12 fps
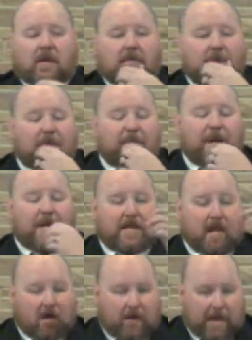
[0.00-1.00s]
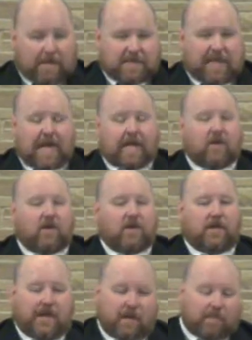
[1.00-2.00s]
You better pray that God will keep his hand on
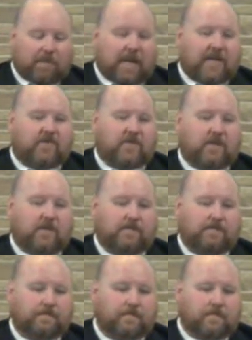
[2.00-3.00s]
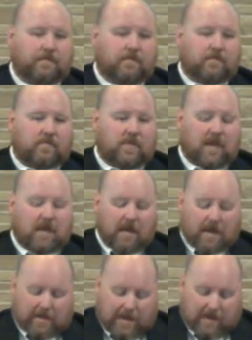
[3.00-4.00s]
you, that he'll bless you,
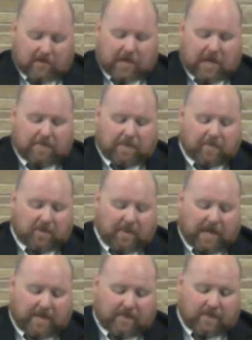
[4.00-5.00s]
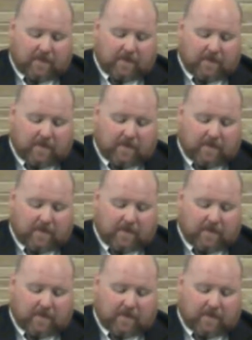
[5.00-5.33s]
that he'll keep you from evil.